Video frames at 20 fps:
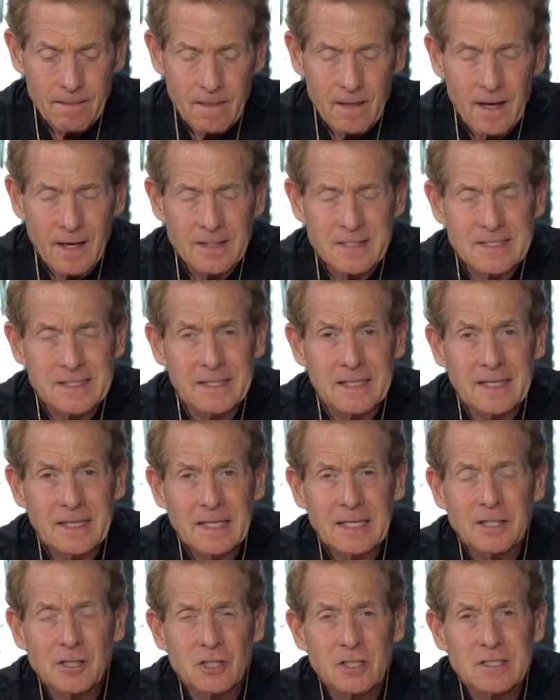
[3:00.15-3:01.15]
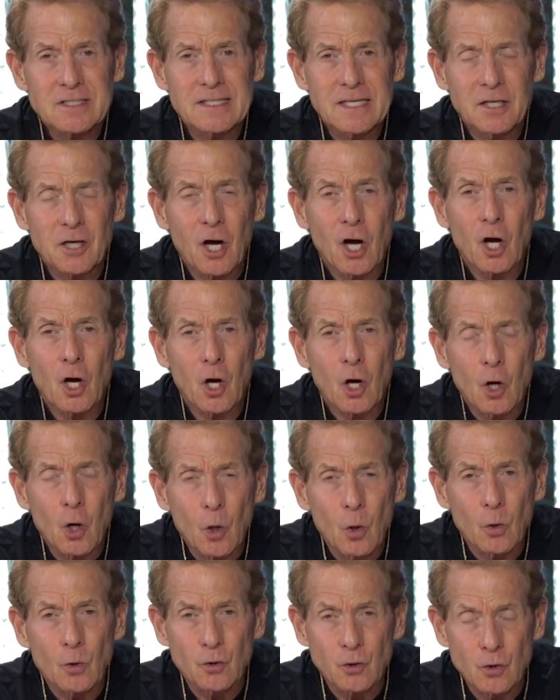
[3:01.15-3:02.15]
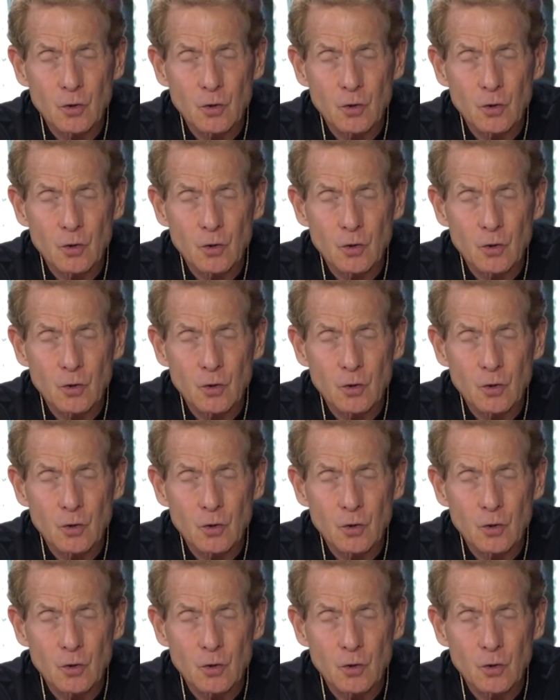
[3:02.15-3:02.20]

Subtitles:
I said, he just did a whole new